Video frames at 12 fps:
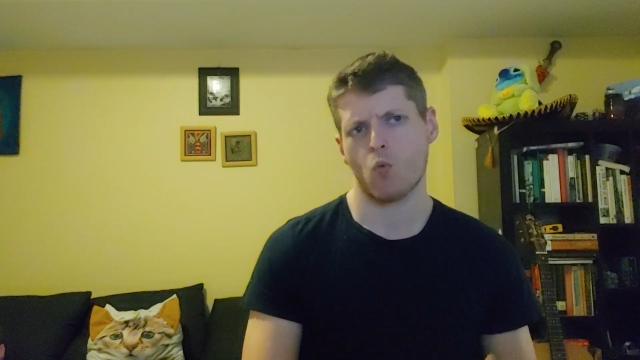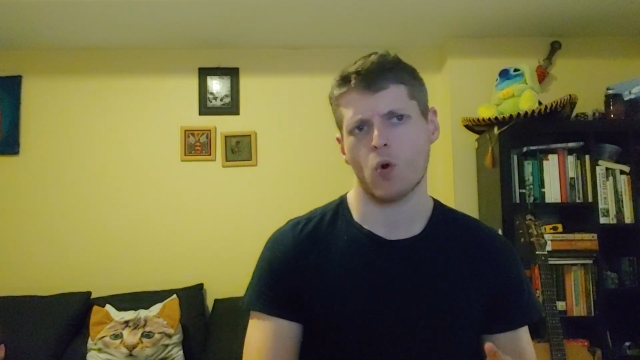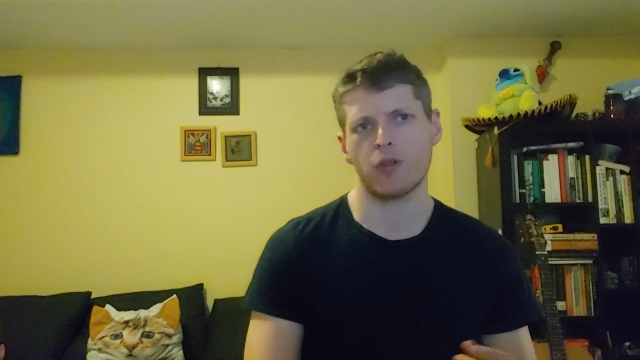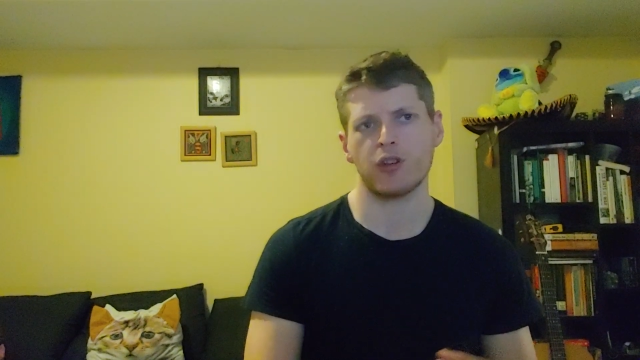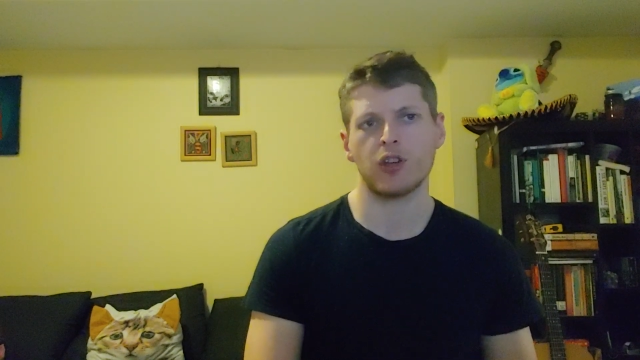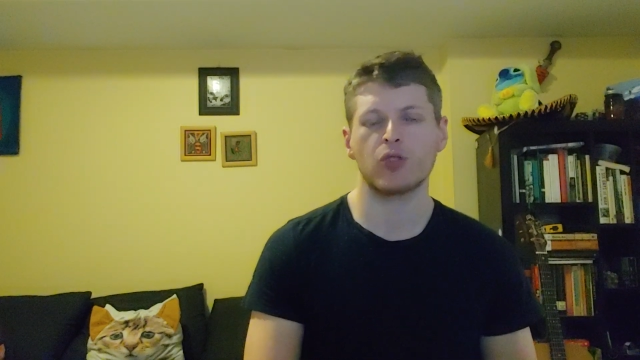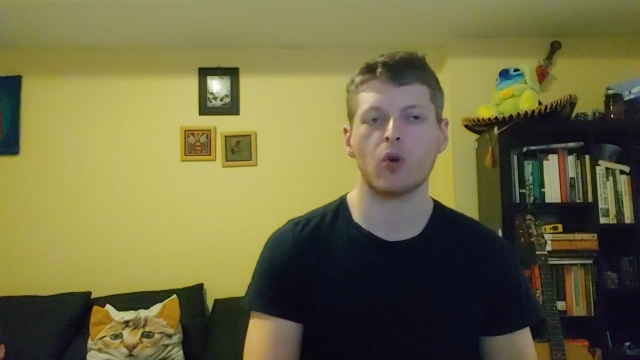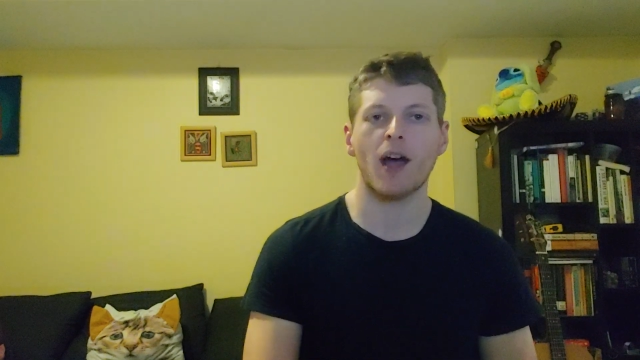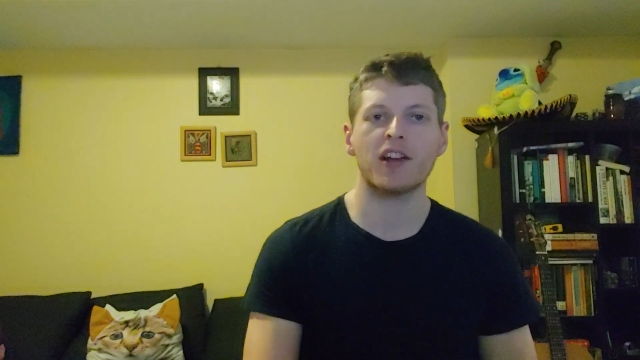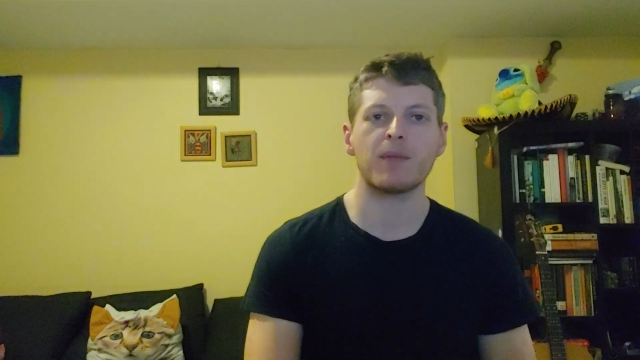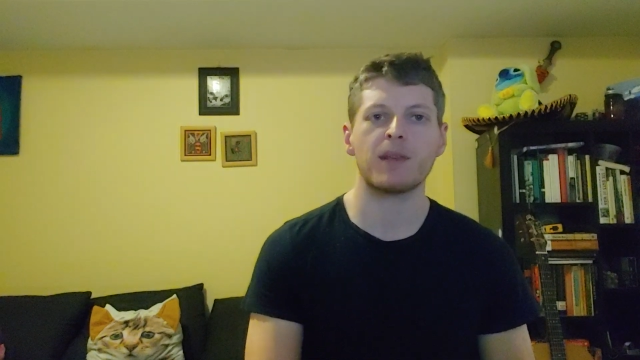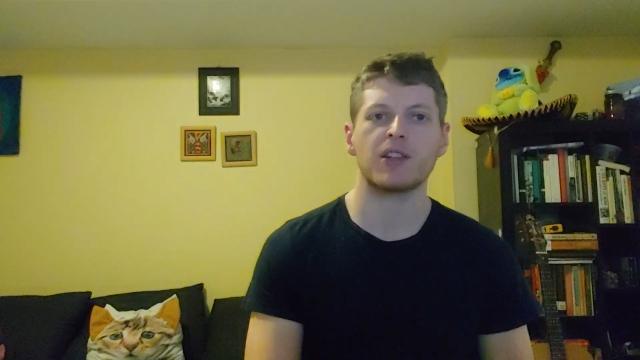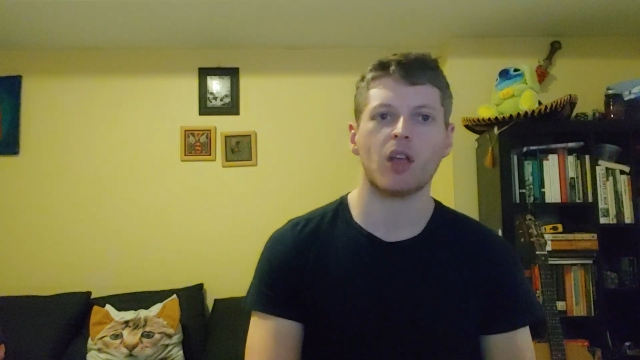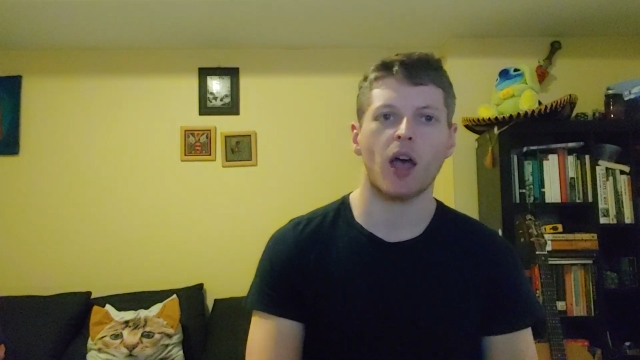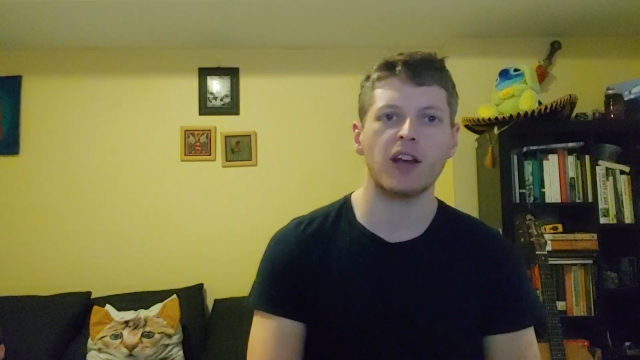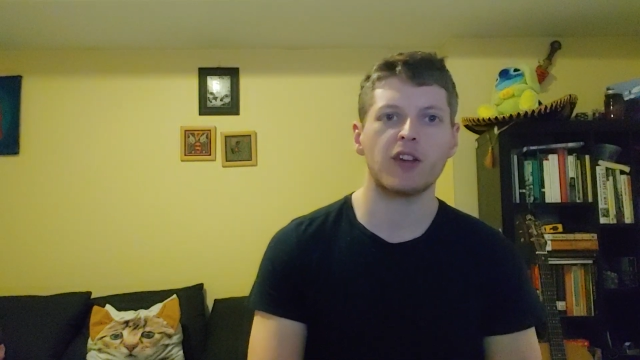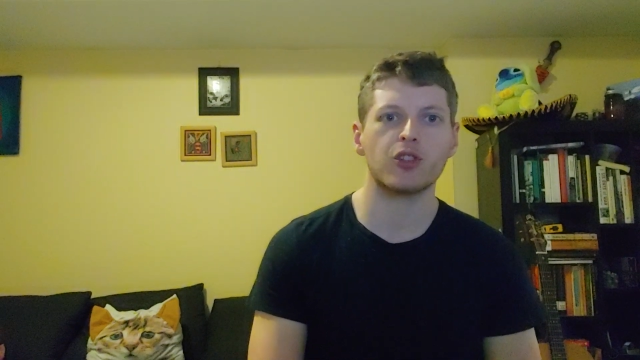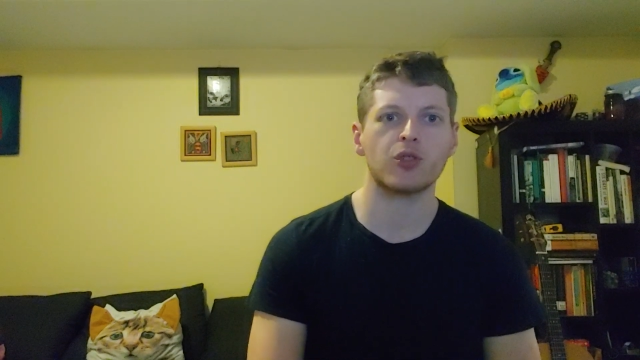whether you're trying to be a
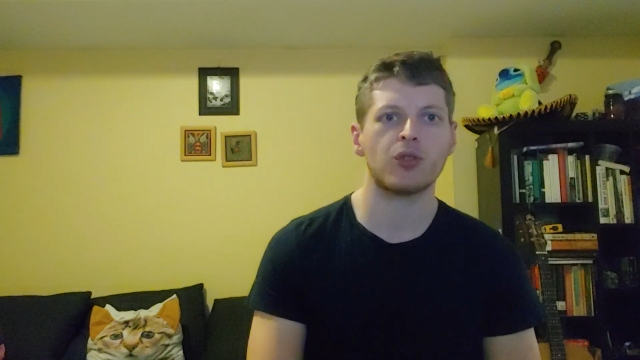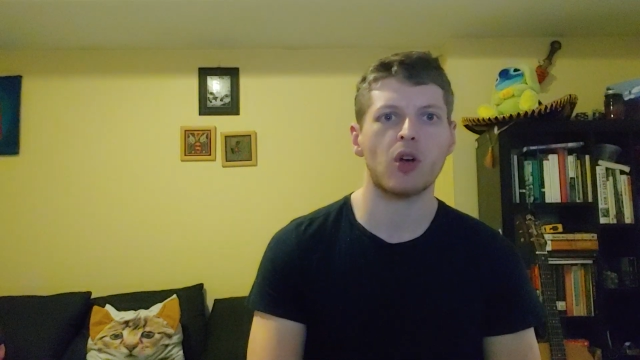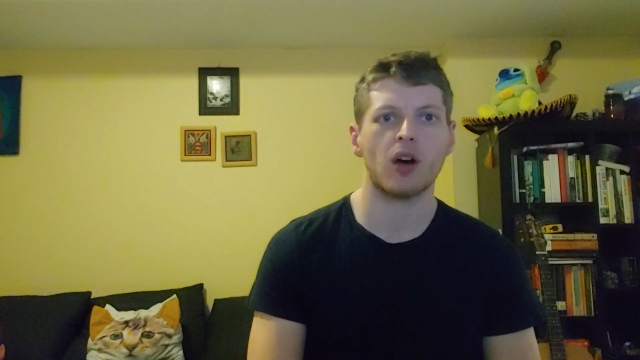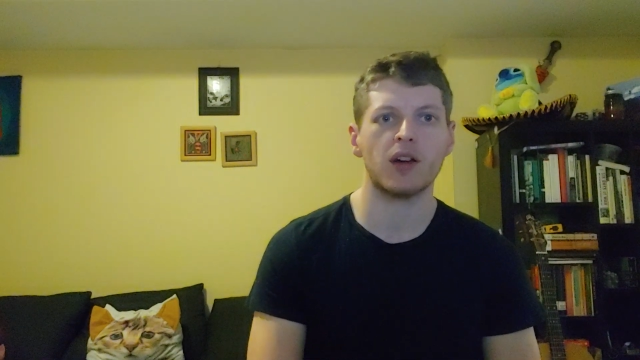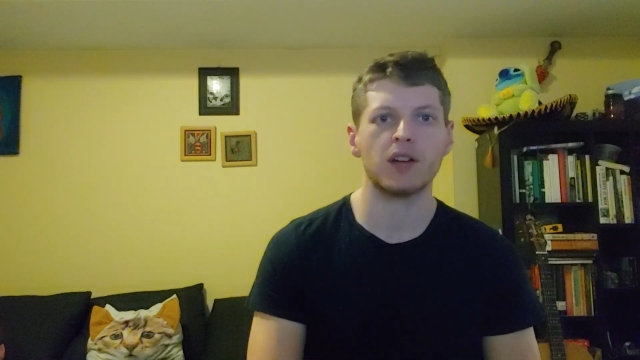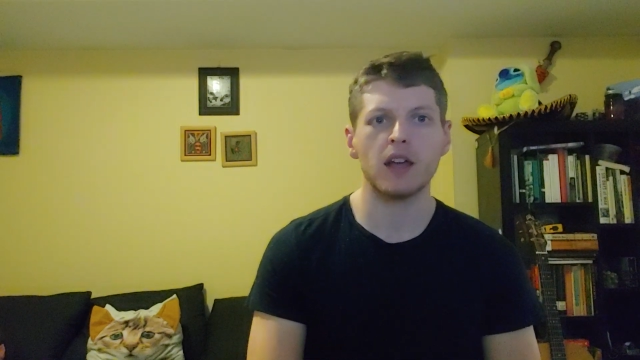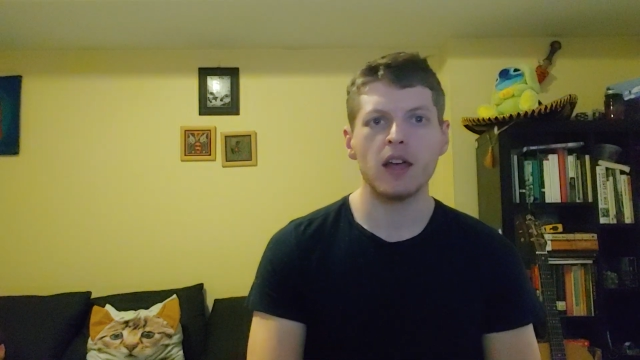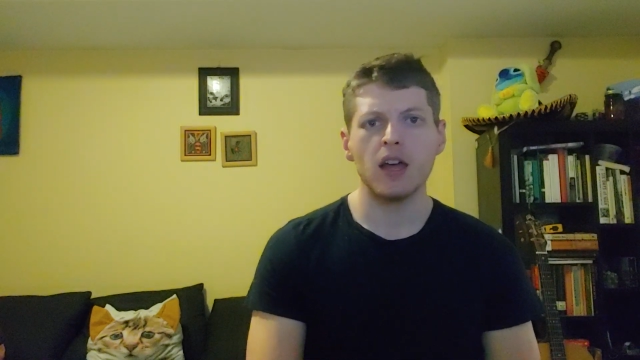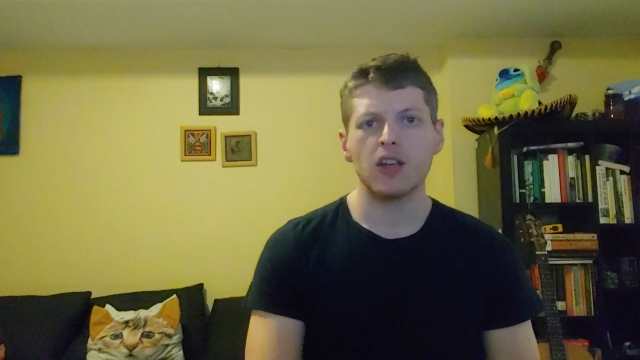scientist or not,